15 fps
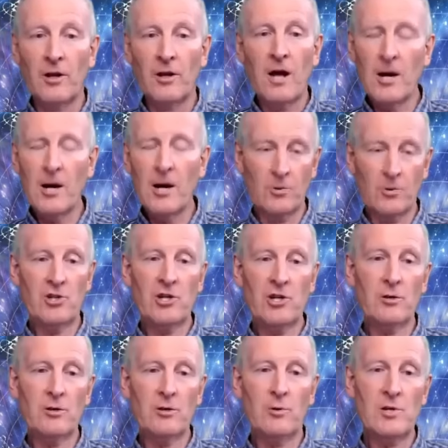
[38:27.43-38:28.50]
I would
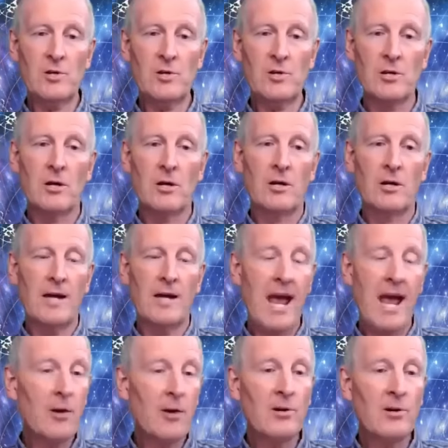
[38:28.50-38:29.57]
choose
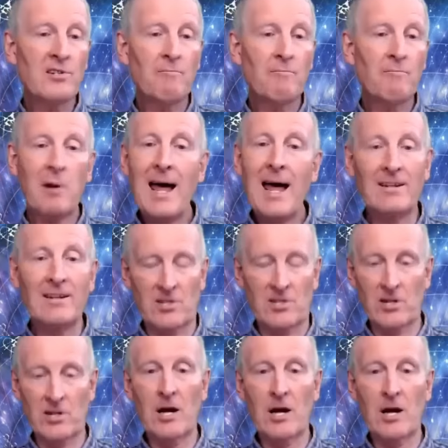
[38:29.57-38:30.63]
areas of plants
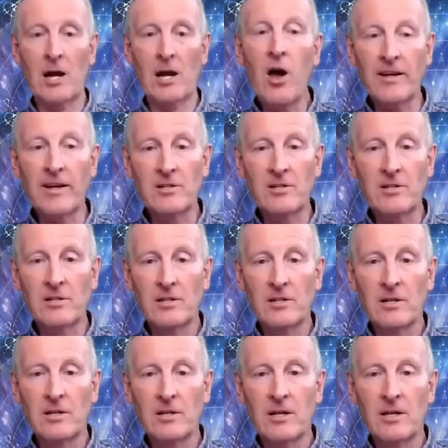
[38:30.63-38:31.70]
that I liked
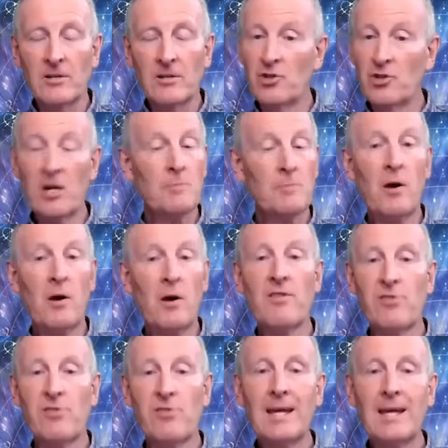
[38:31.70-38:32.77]
just by
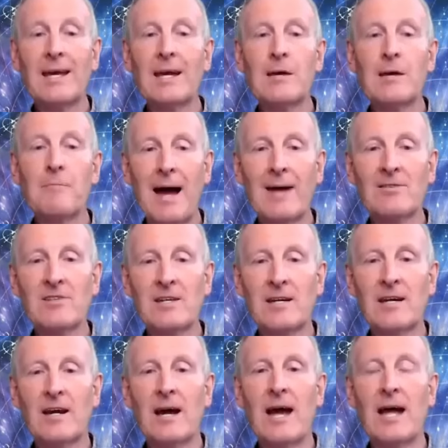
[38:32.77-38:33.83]
thinking about
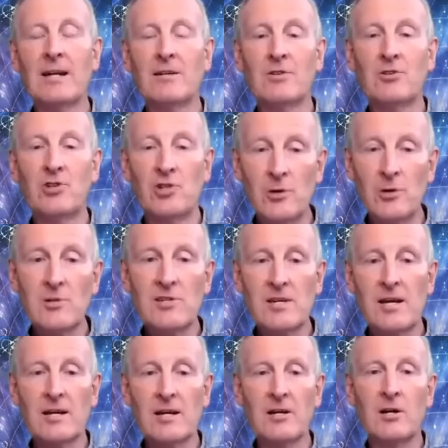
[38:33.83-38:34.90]
it and
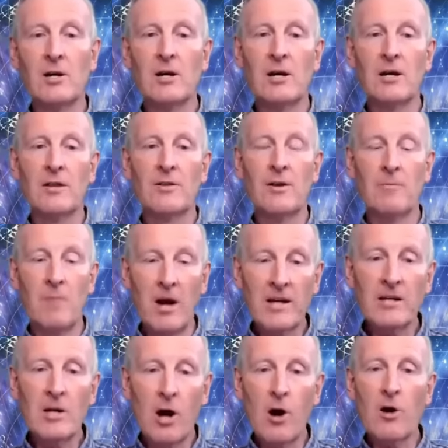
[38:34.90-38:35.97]
choosing that my
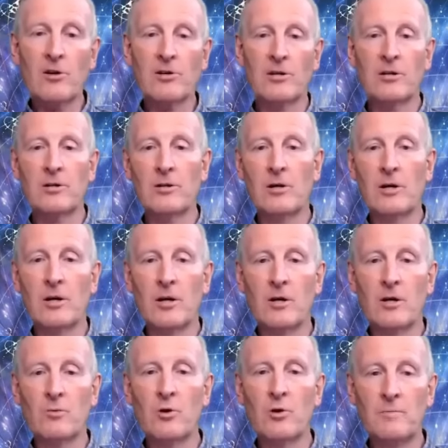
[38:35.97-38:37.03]
garden
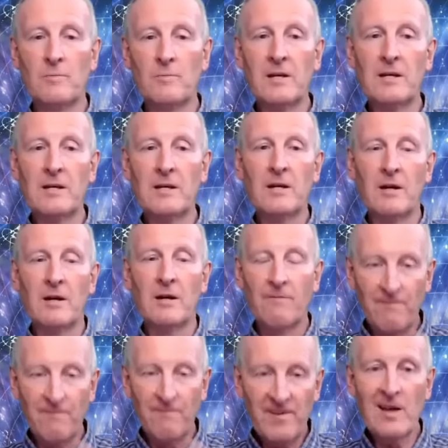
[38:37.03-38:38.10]
would be
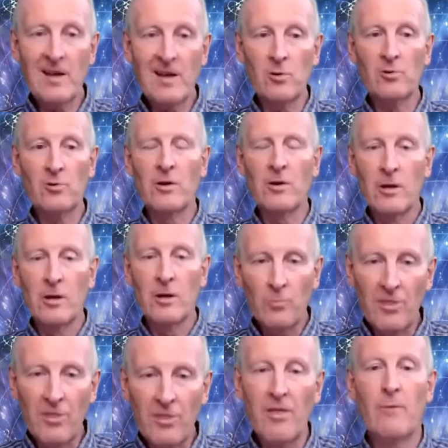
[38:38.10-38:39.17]
filled
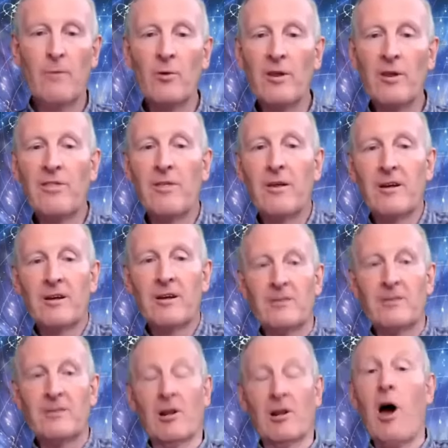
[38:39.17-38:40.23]
with with
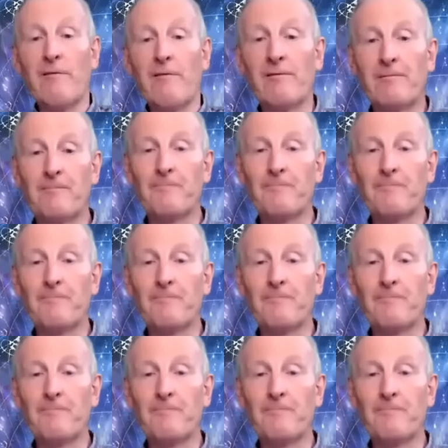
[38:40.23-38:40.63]
life.